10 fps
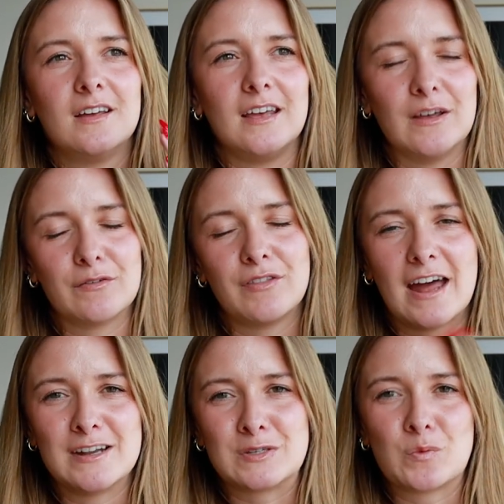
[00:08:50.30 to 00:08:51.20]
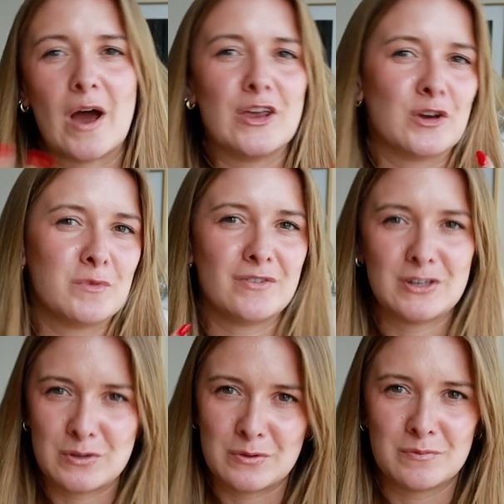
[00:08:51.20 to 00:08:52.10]
if that is why you're
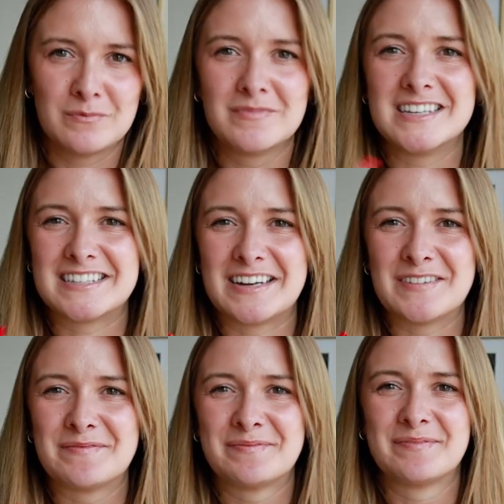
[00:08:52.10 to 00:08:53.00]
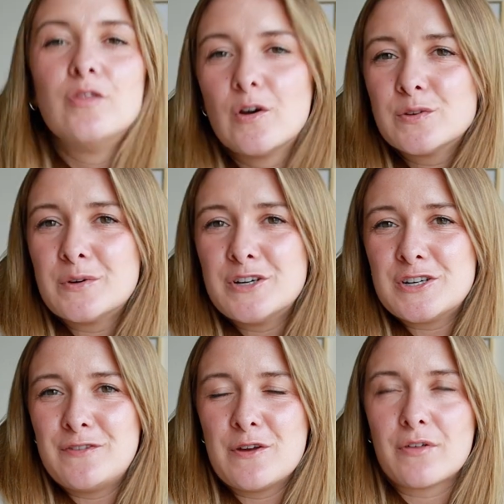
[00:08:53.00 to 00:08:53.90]
moving to the city. Those were
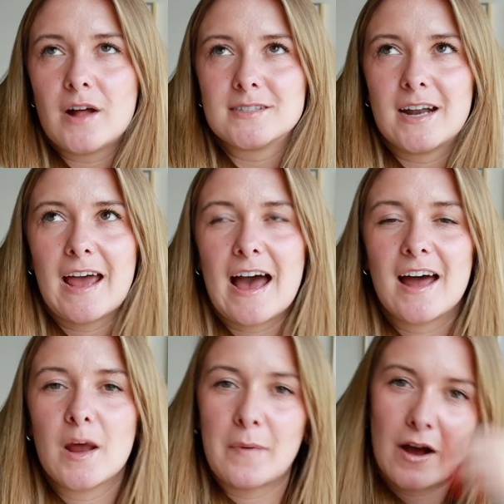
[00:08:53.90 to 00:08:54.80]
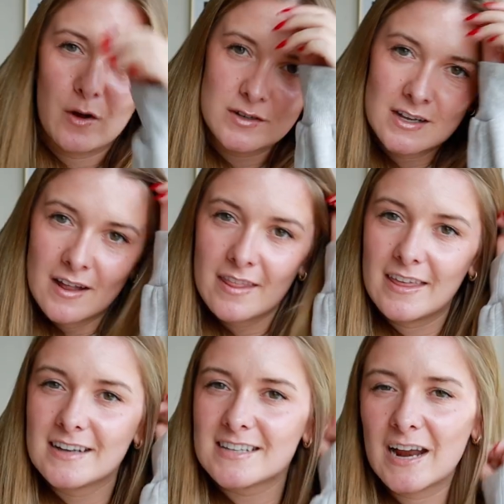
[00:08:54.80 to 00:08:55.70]
just a few thoughts that I had about
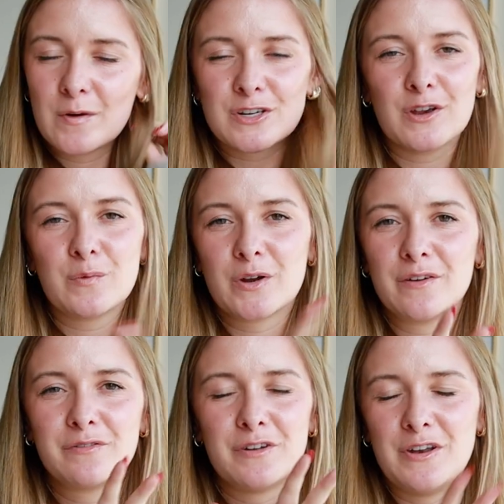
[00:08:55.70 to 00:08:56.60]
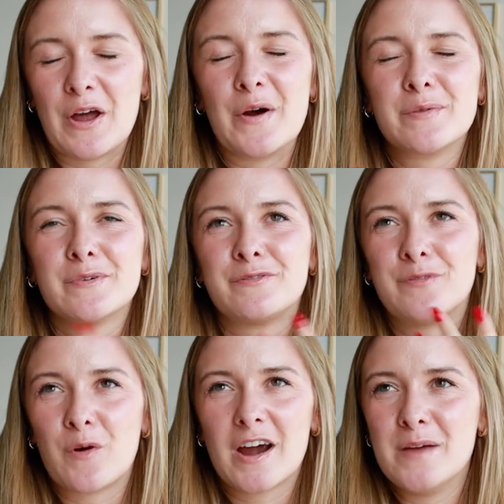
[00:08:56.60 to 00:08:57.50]
things that I wish I would have known
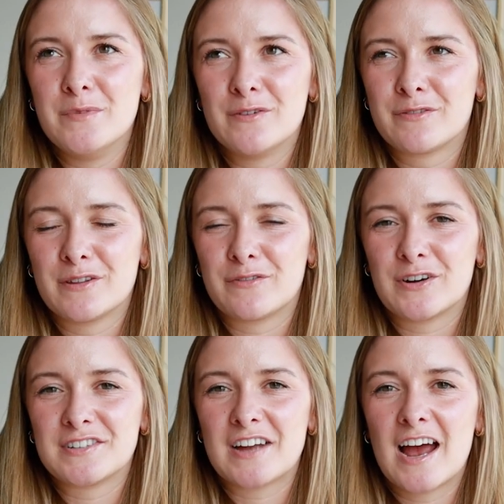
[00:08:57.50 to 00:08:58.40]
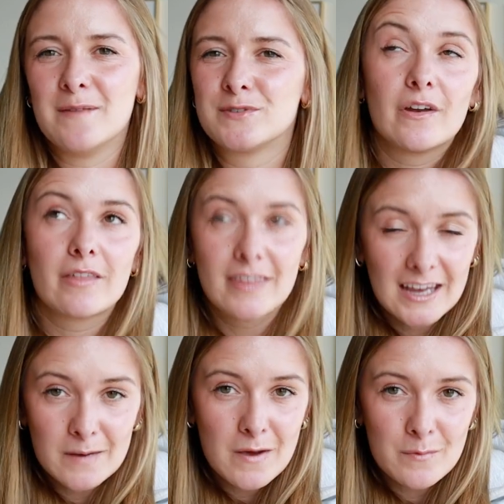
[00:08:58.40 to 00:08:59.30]
before I moved for the first time. If you're
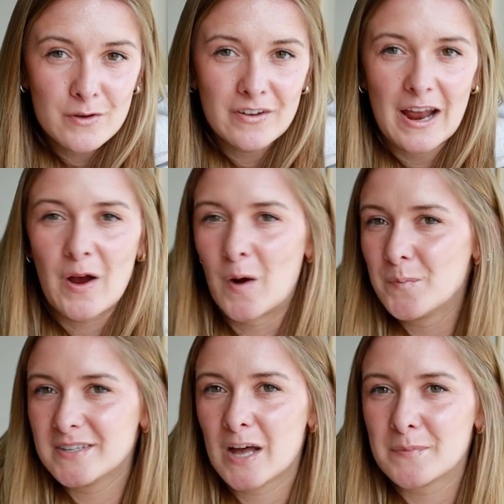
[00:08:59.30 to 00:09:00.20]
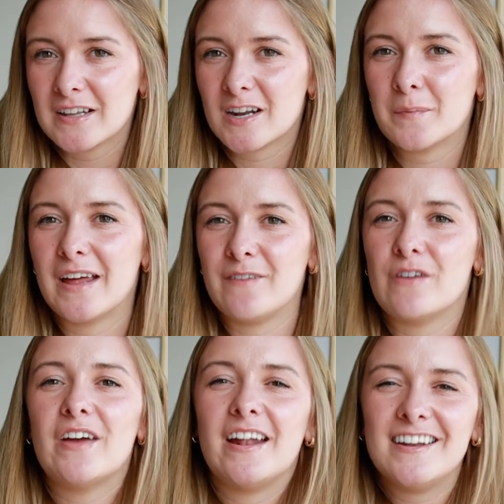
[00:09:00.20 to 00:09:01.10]
thinking about moving, I hope this helped a little bit. If
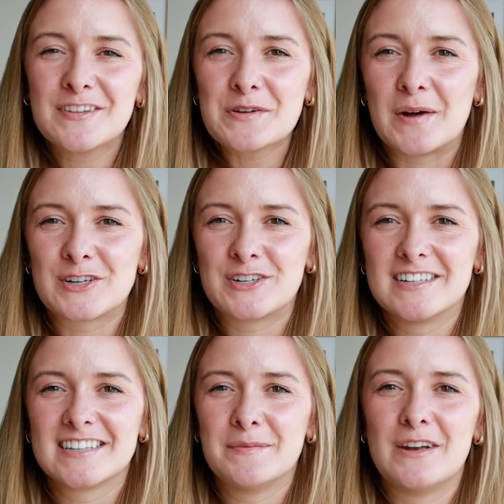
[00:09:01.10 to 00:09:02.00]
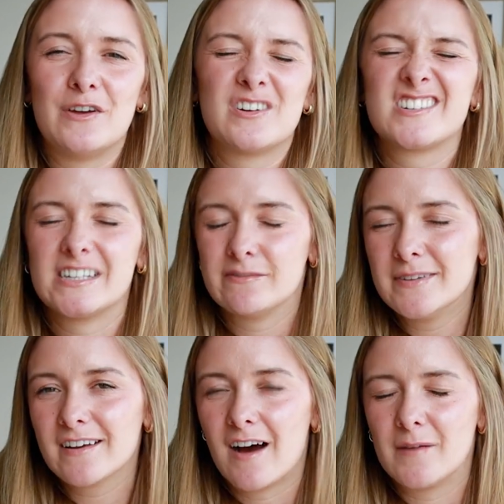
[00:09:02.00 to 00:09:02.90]
you have any other questions, let me know. You can just leave them
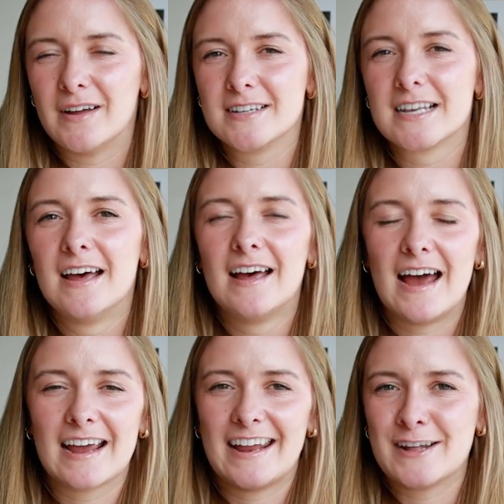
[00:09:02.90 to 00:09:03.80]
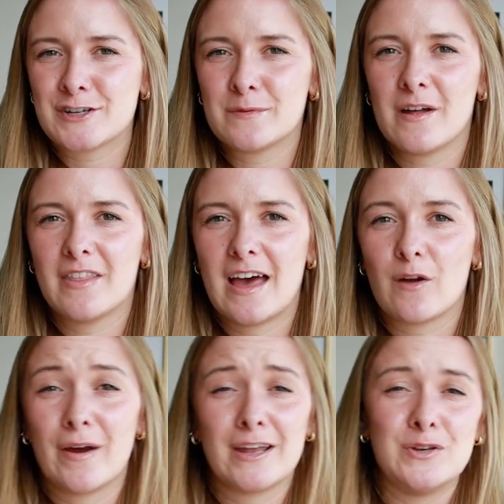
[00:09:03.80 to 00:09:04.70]
in the comments. I can answer them on
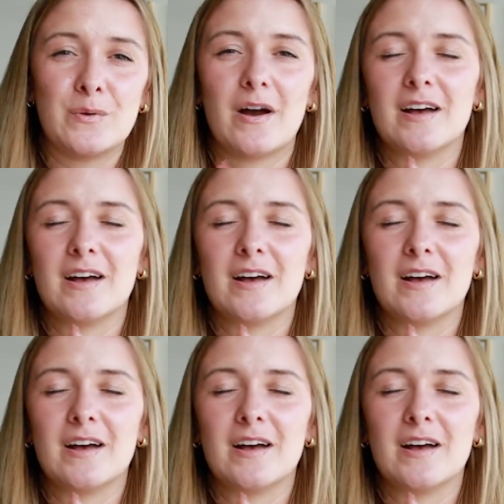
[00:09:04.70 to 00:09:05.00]
that, or I can do